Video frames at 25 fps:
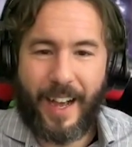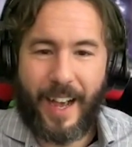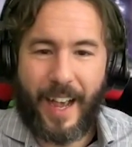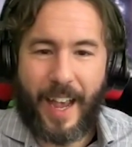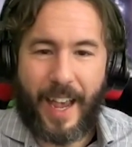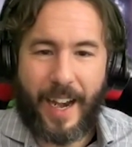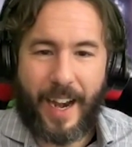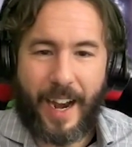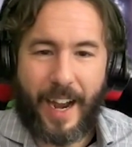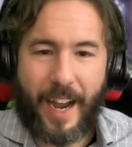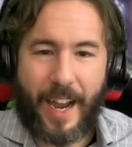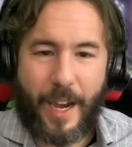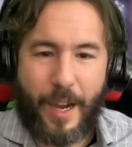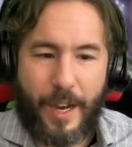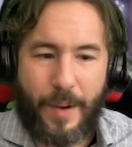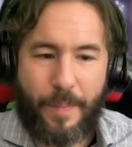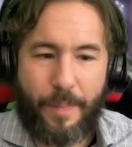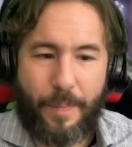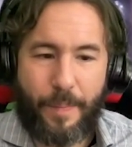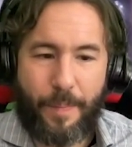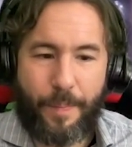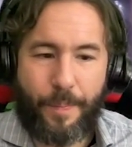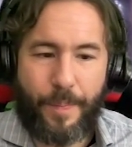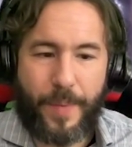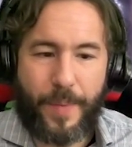I
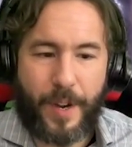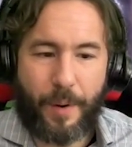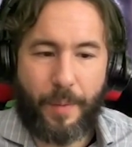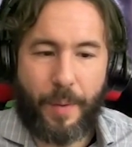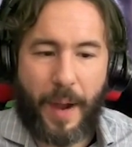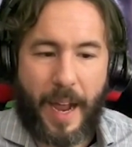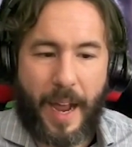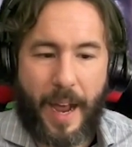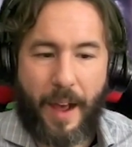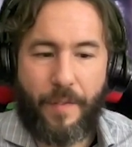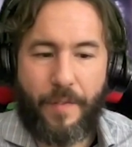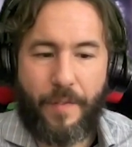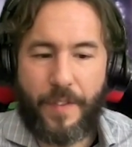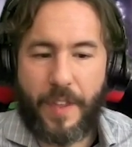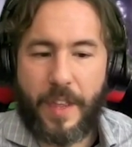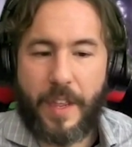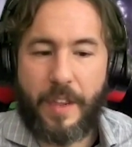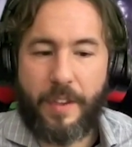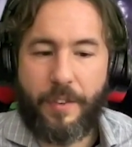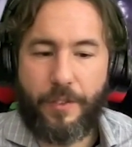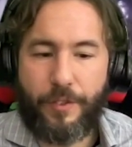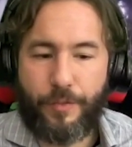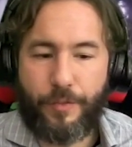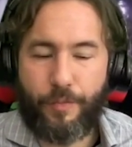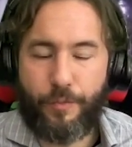have
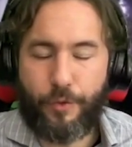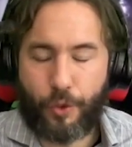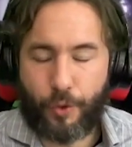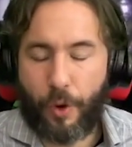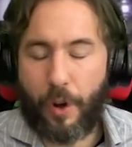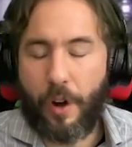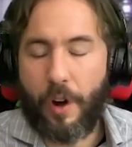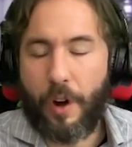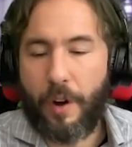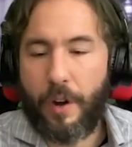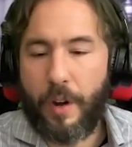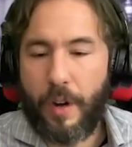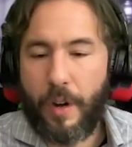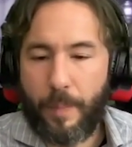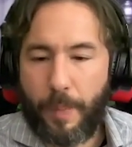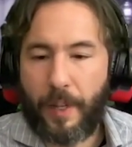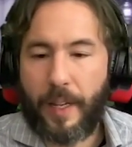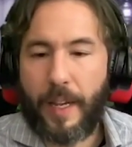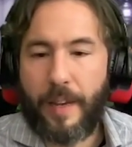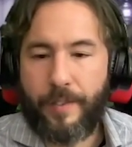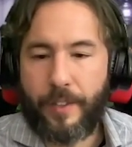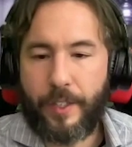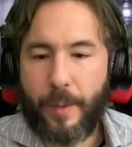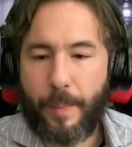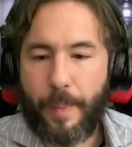these strong
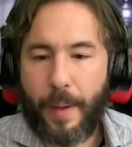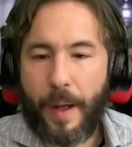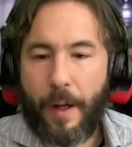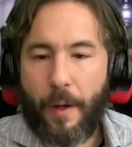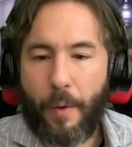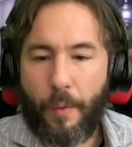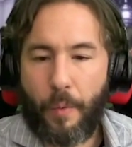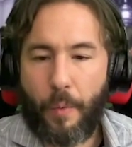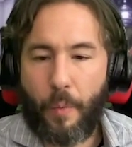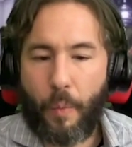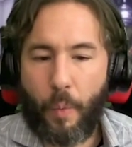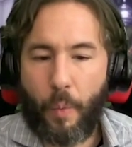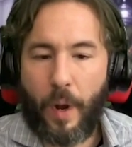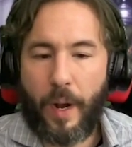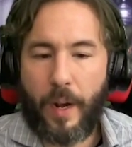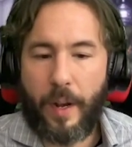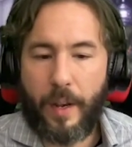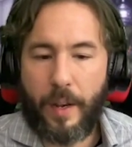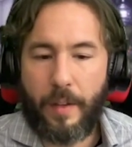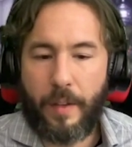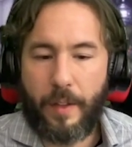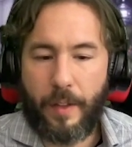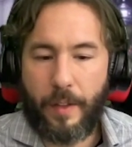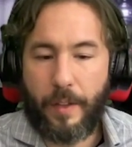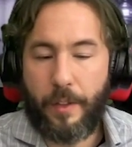beliefs about what
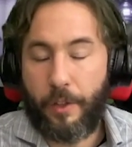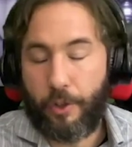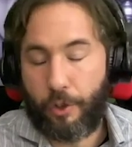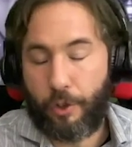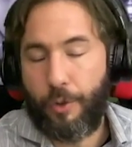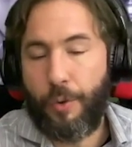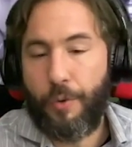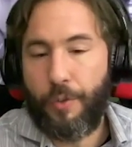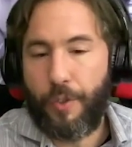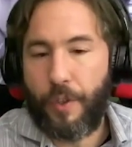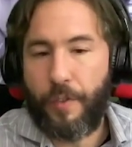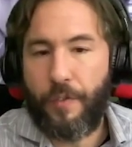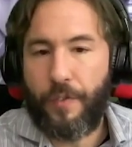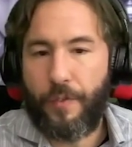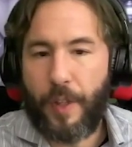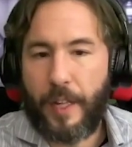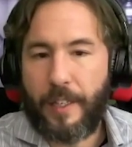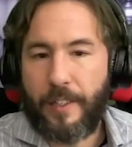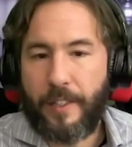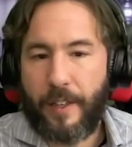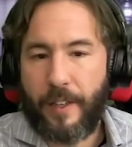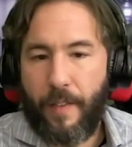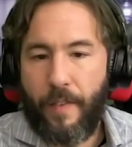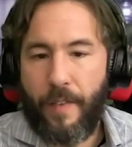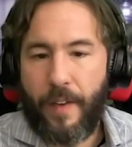the truth
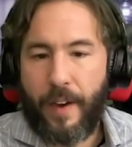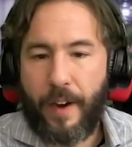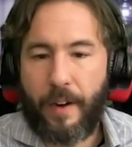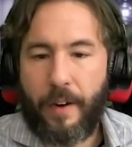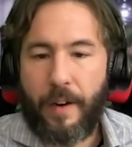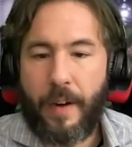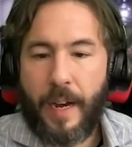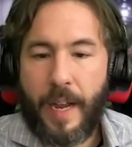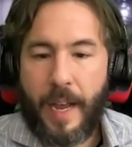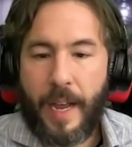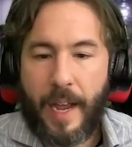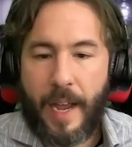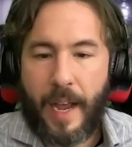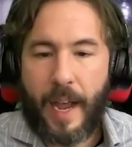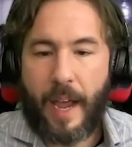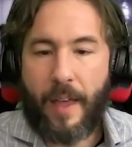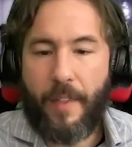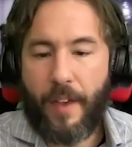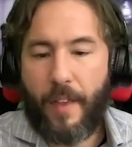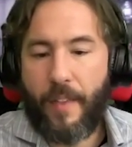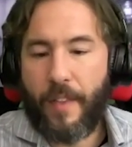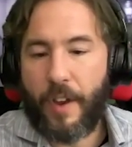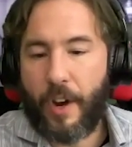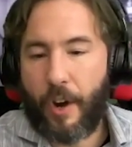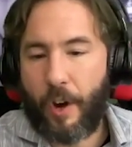that's in there. And
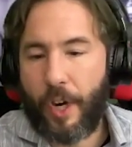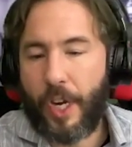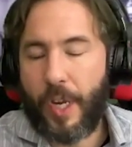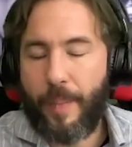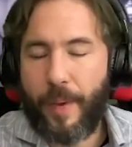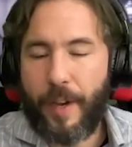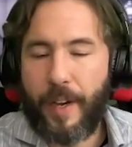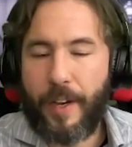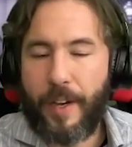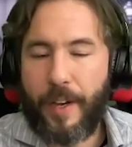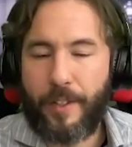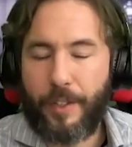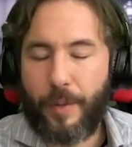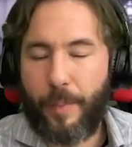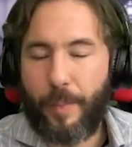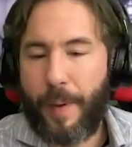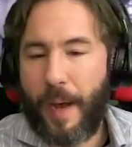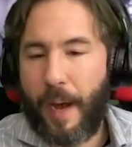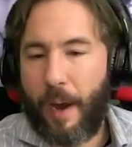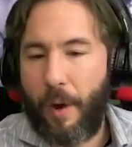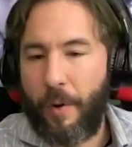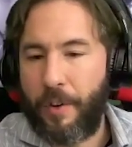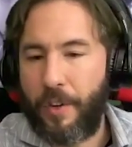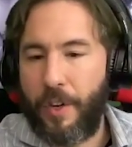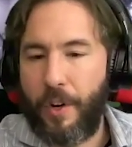then the argument is
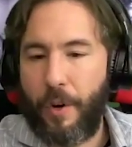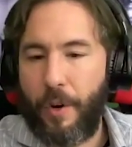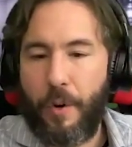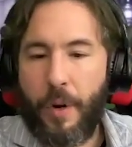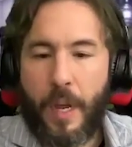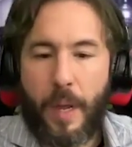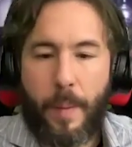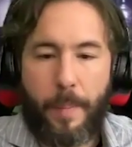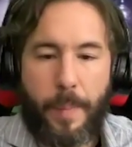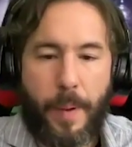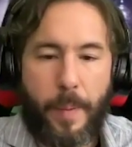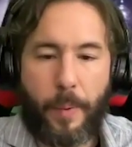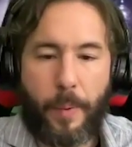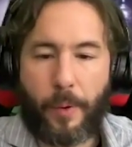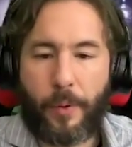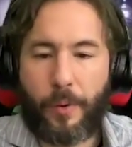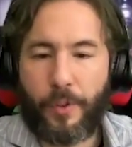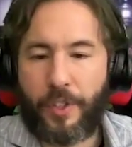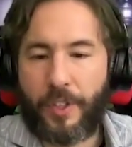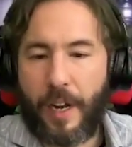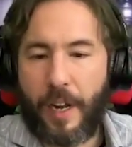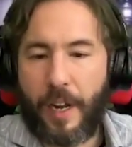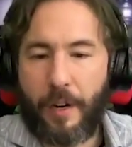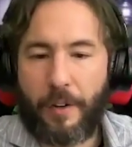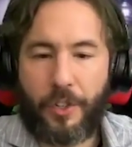about, biblical
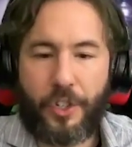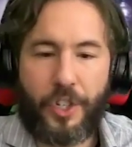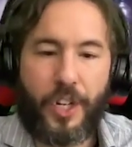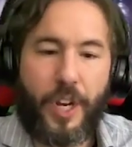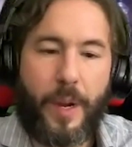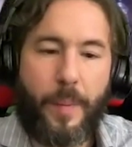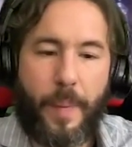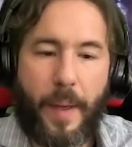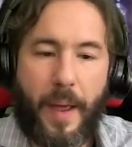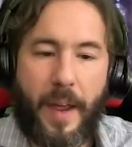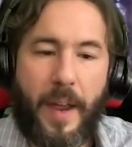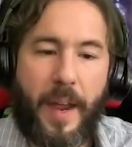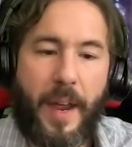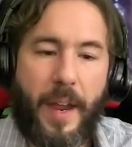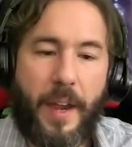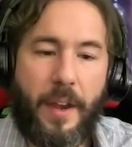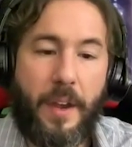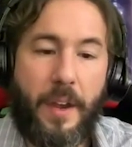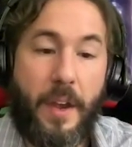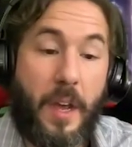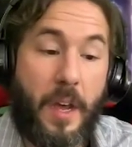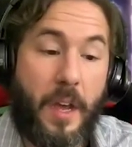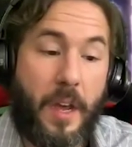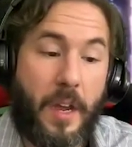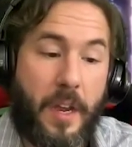scholarship and,
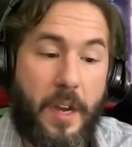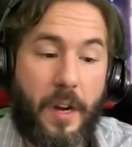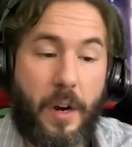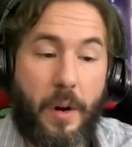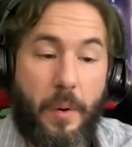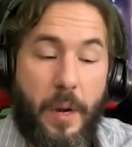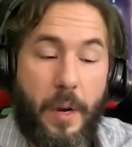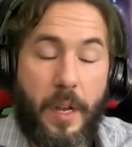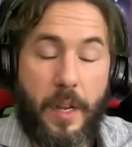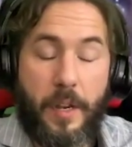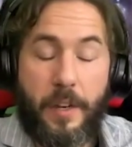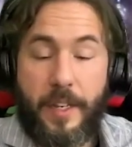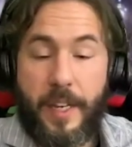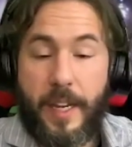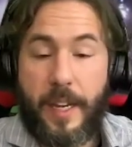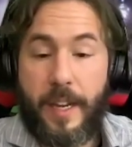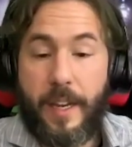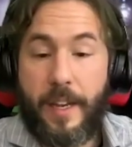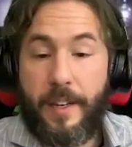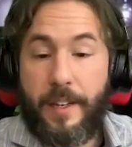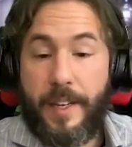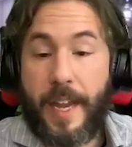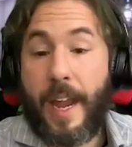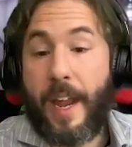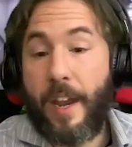
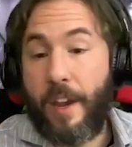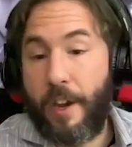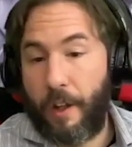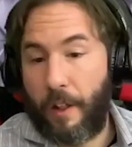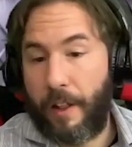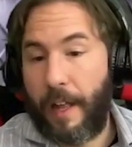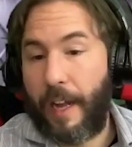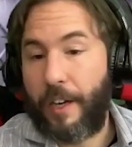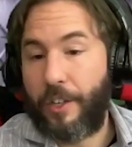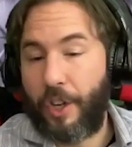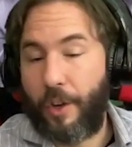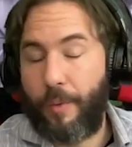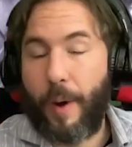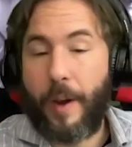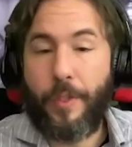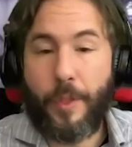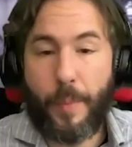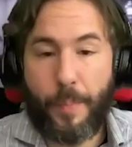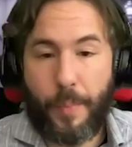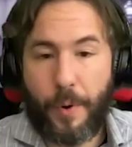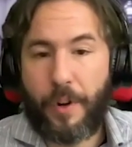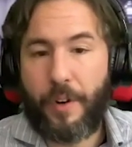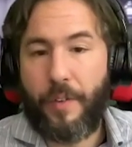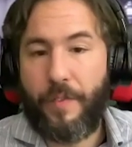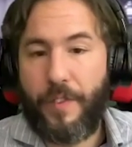did Daniel actually write the
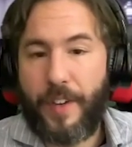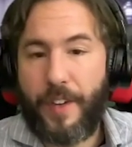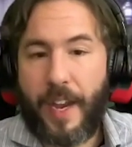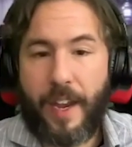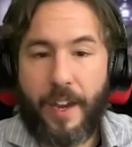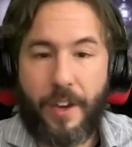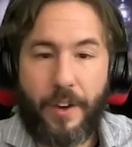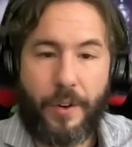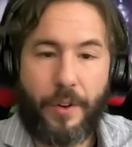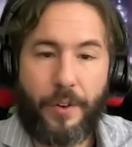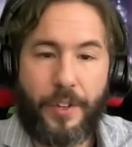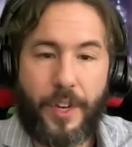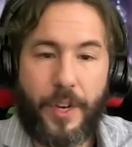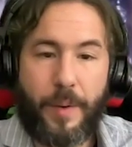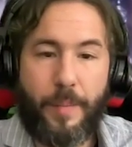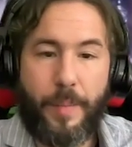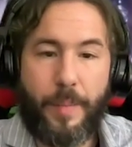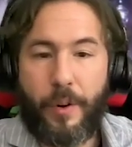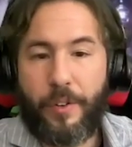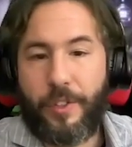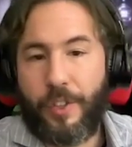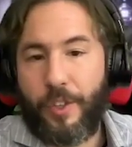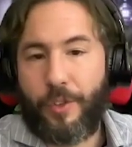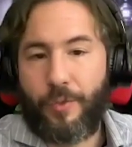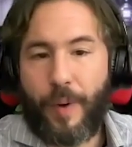book of Daniel? Did
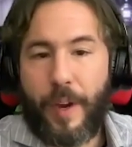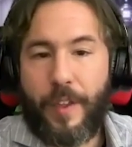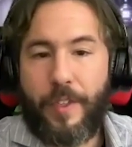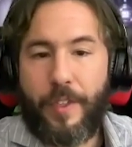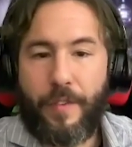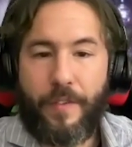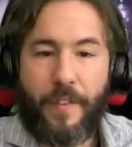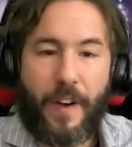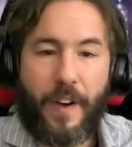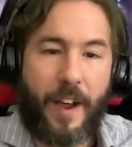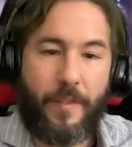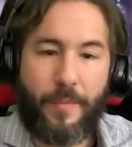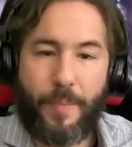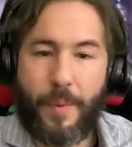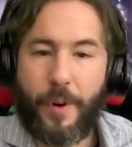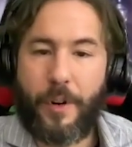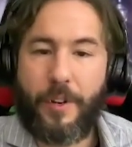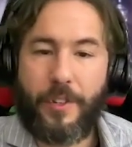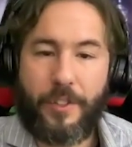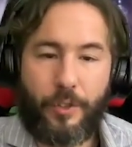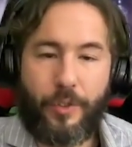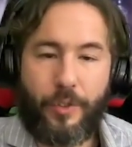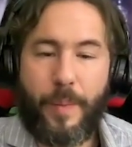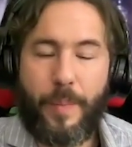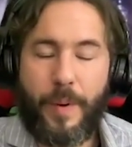Moses write the 5
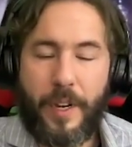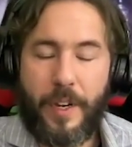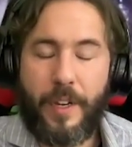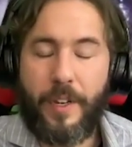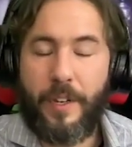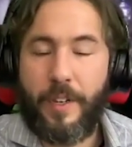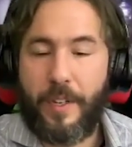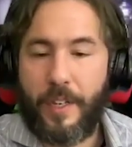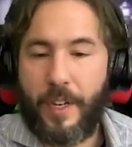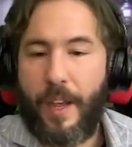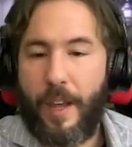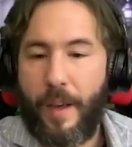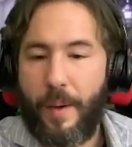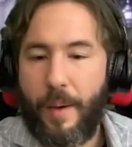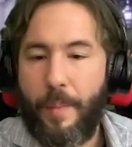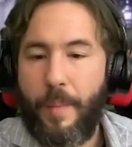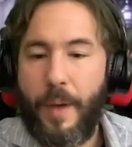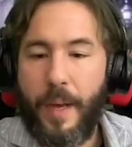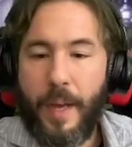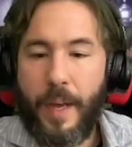books attributed to him?